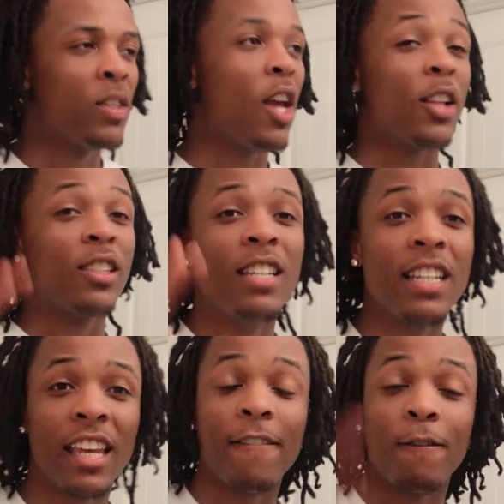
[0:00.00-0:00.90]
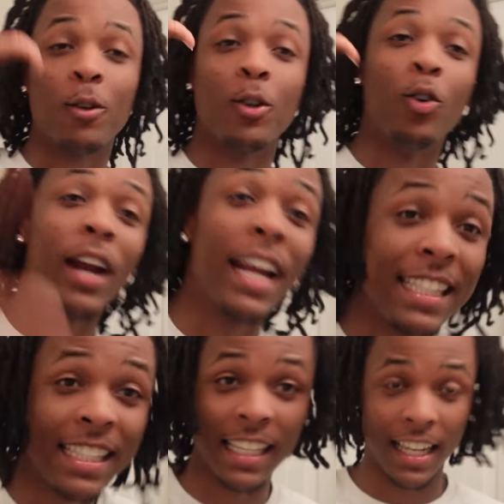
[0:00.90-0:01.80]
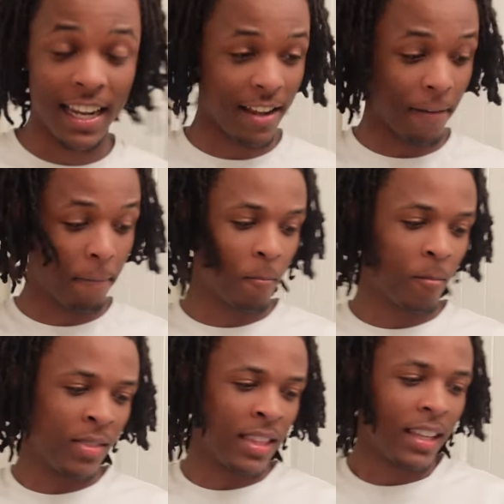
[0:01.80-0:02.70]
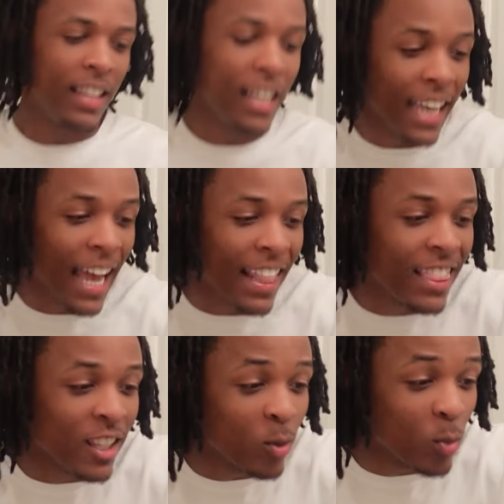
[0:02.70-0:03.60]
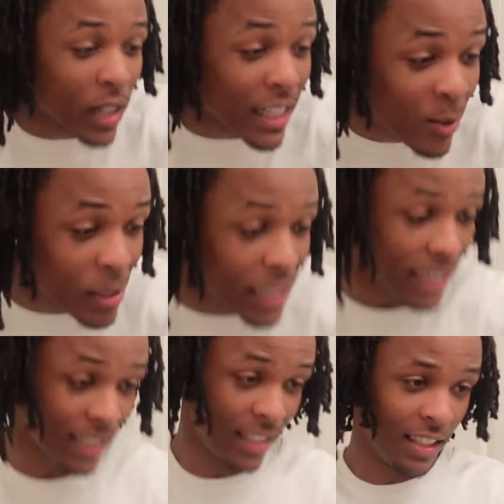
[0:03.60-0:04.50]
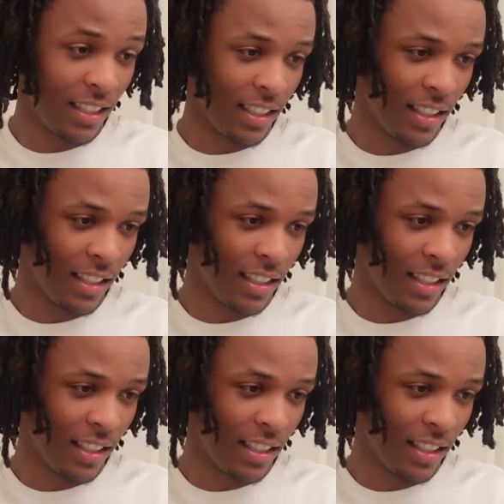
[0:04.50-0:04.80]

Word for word: y'all took it for granted. Like Look at this retwist.